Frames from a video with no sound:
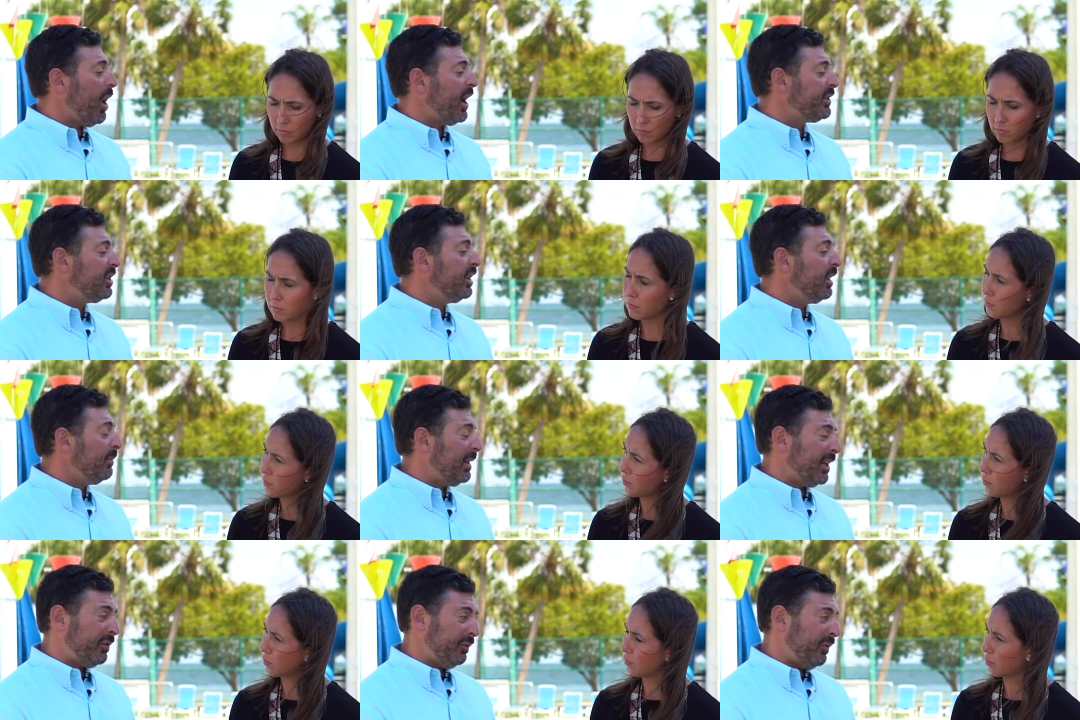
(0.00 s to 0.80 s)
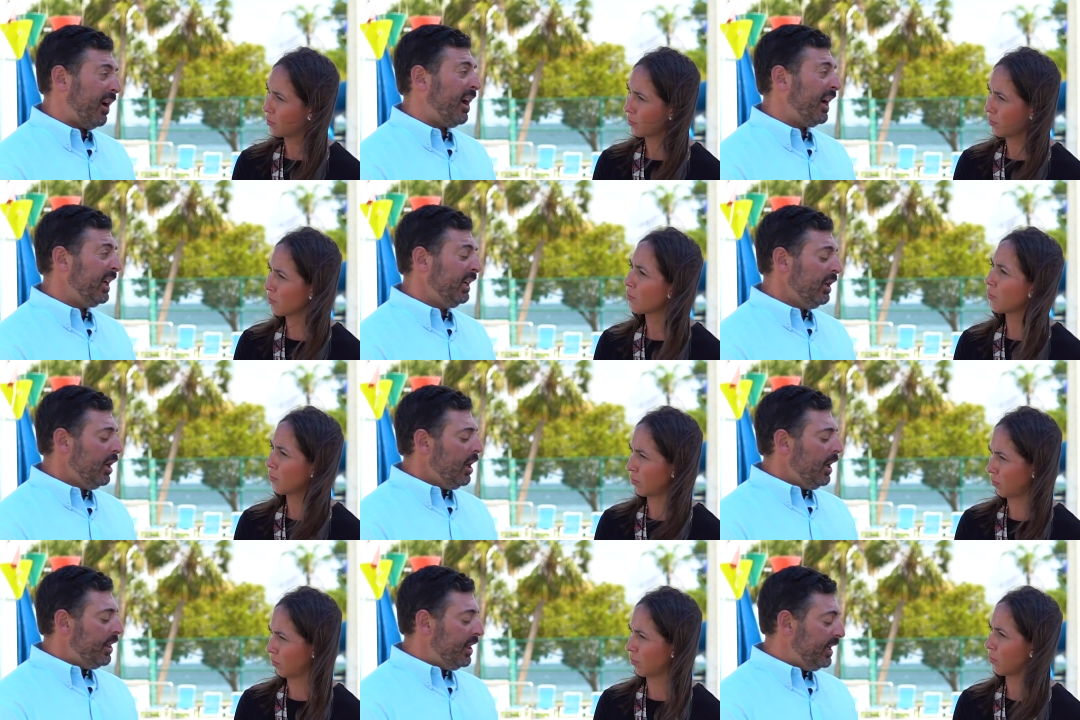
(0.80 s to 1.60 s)
Speaker 1: watching them, that's fine.
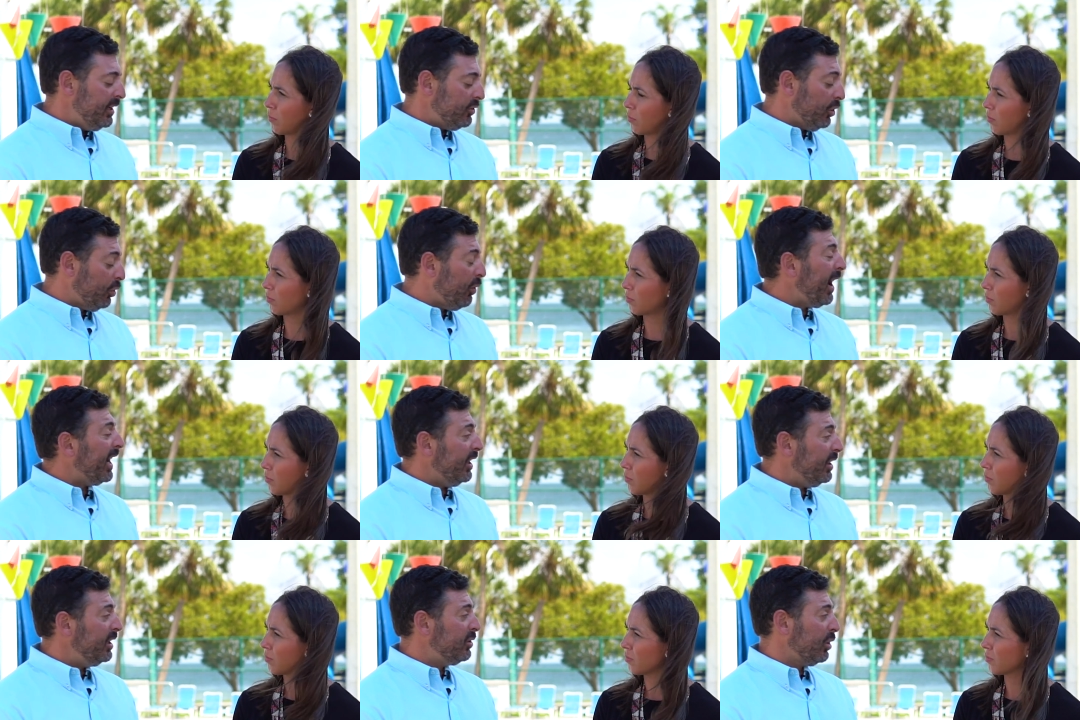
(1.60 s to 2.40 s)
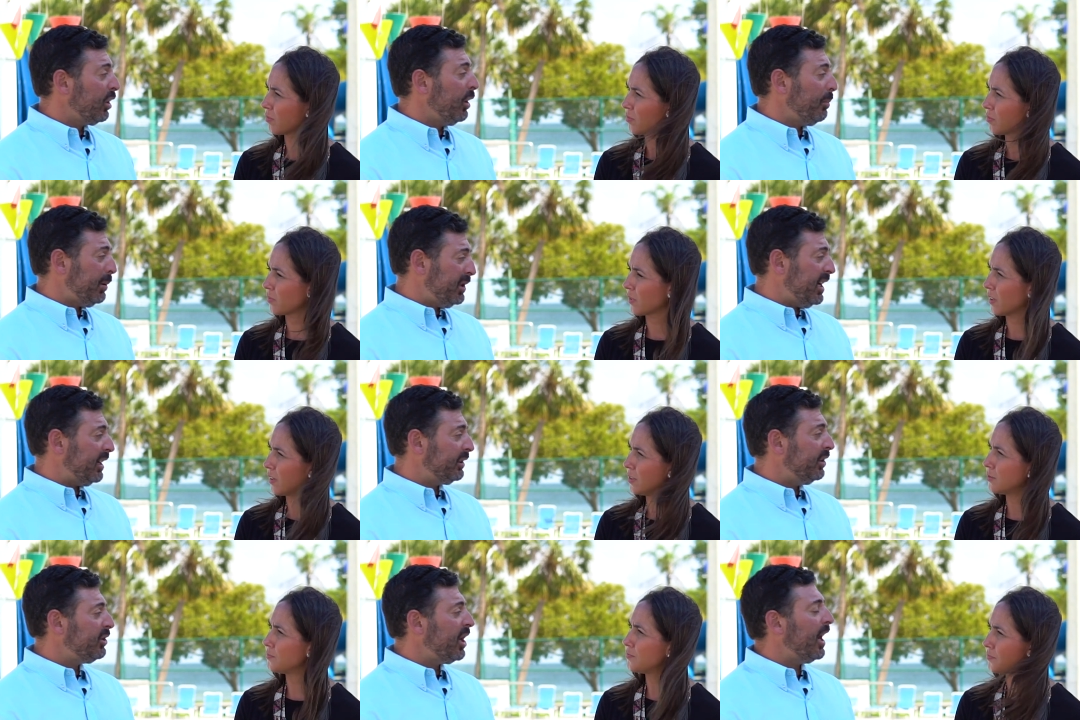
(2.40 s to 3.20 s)
These are great. These are going to
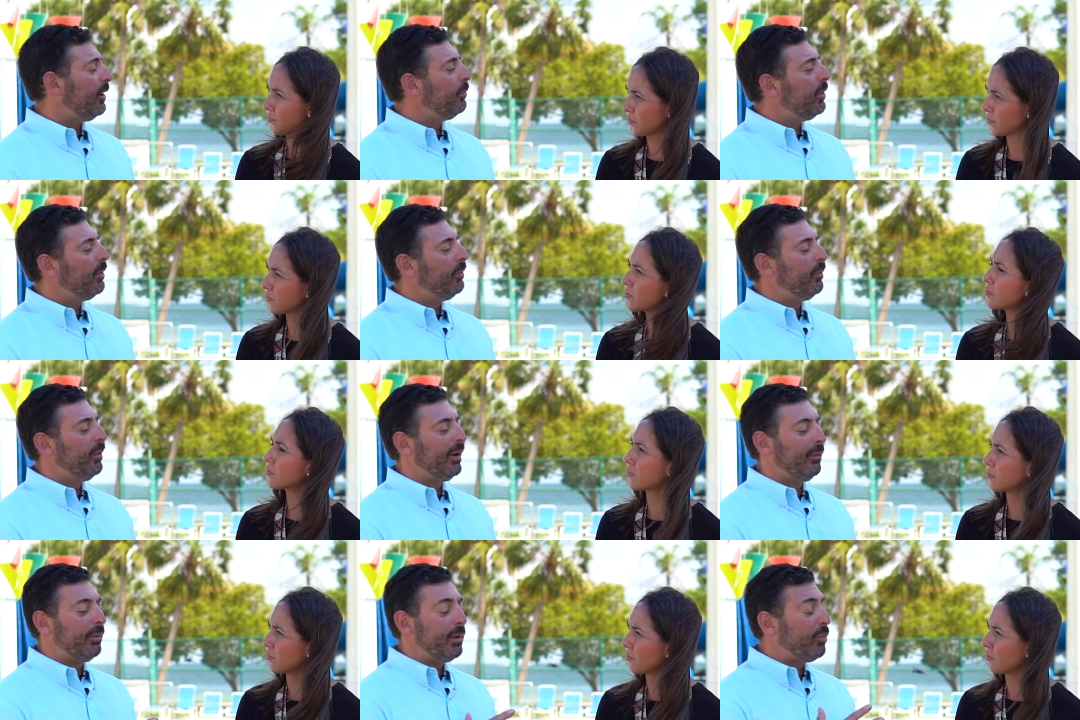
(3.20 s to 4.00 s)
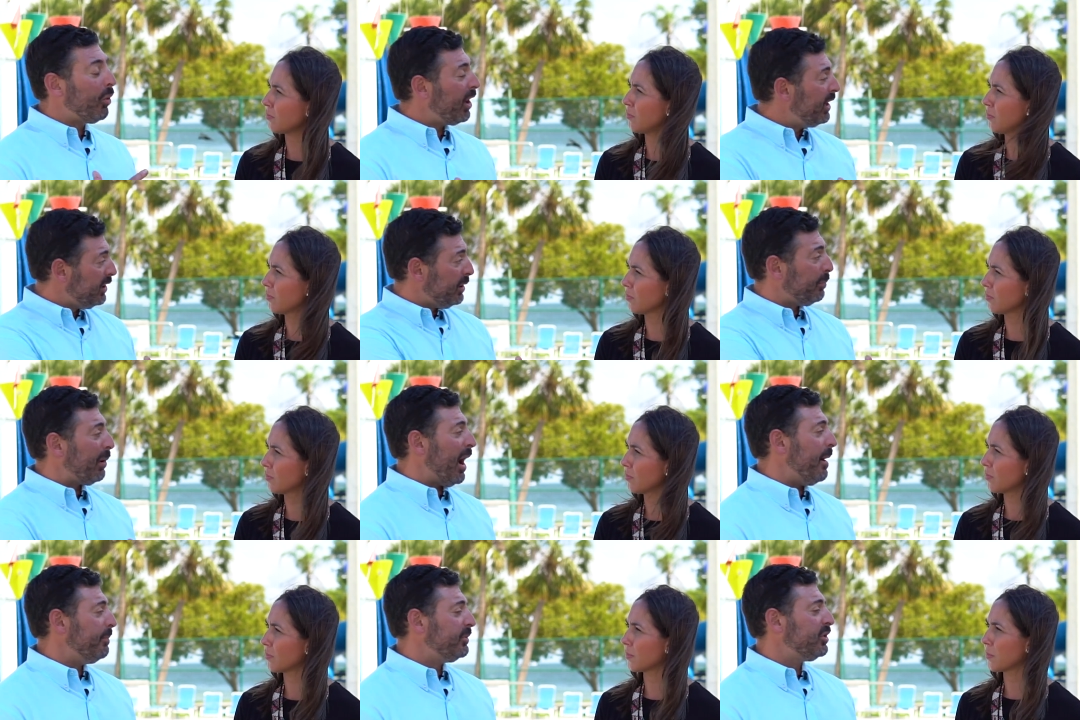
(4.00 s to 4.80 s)
protect the child. Where we run into
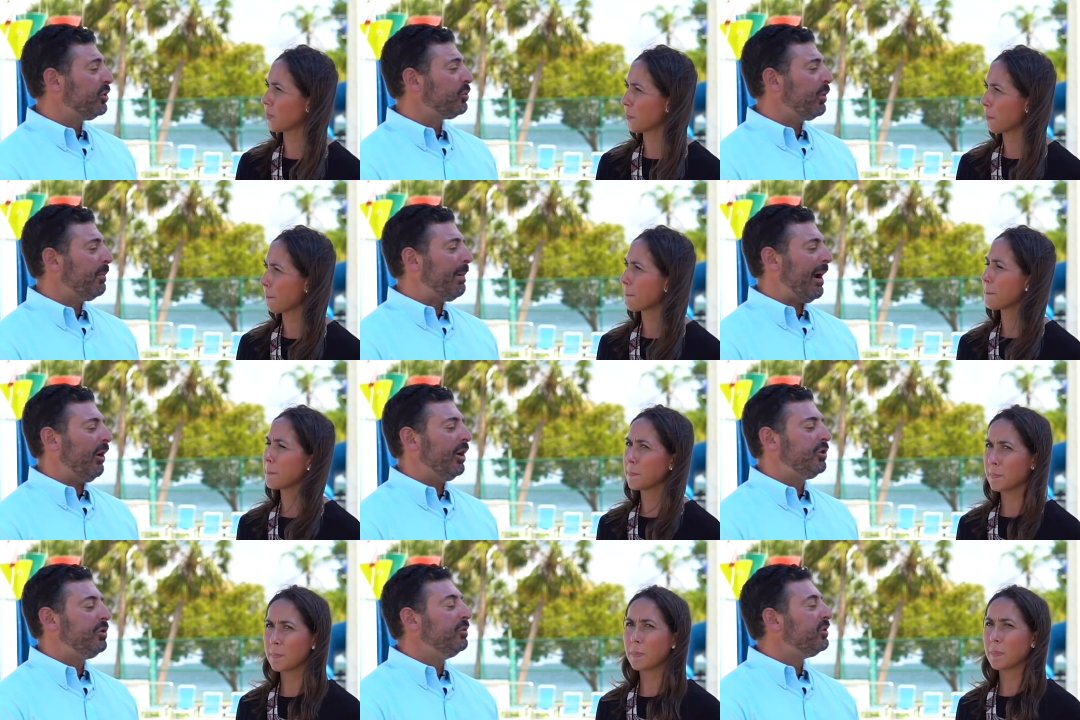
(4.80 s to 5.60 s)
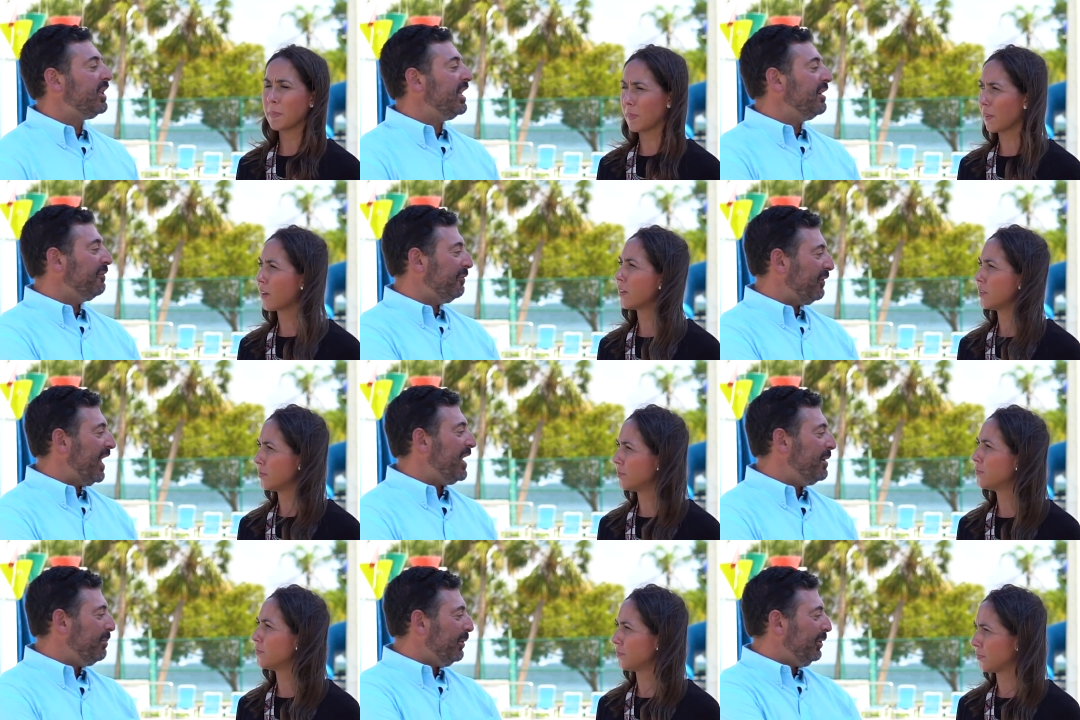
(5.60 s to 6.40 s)
problems is when parents use the
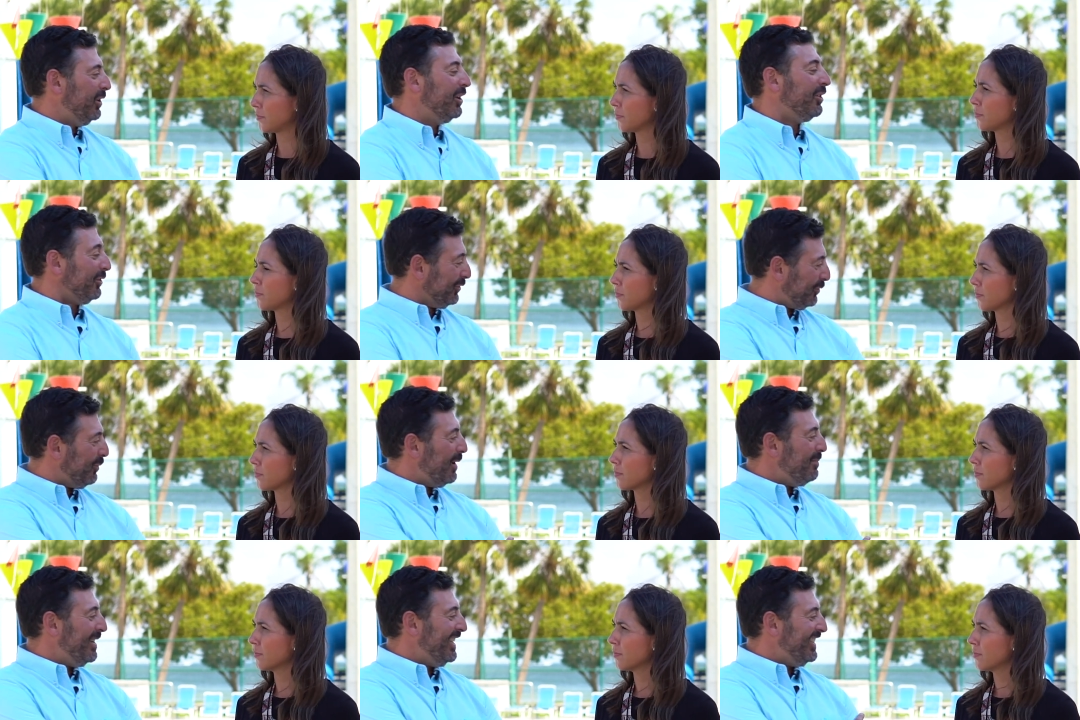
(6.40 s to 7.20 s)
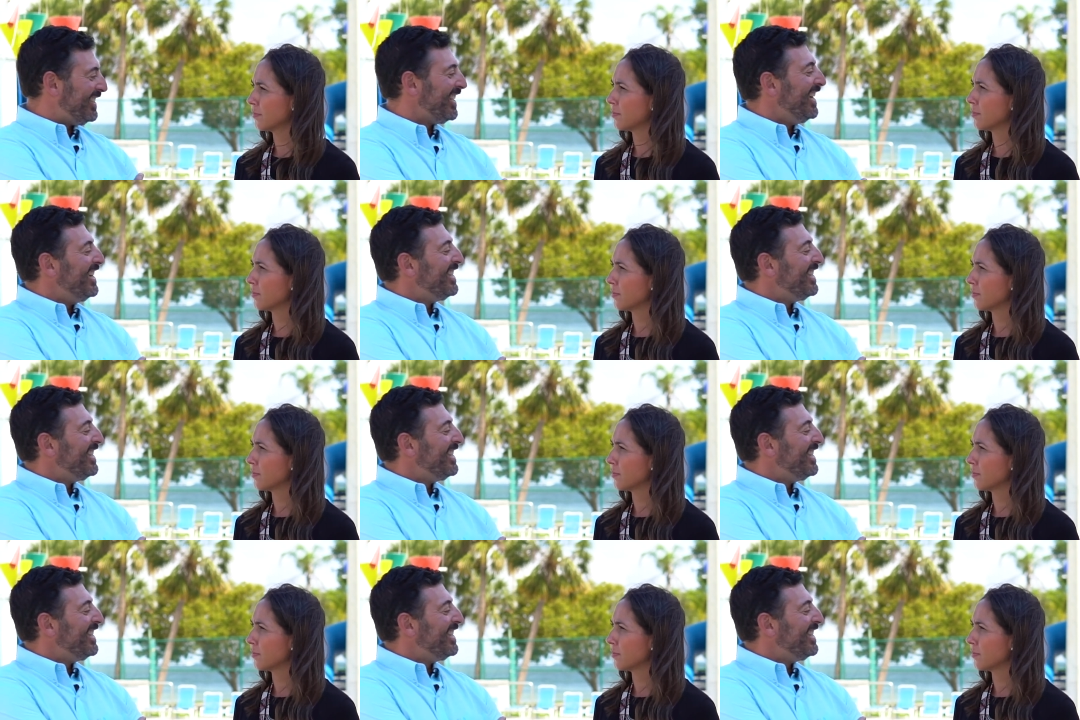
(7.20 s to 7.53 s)
inflatable little swimmies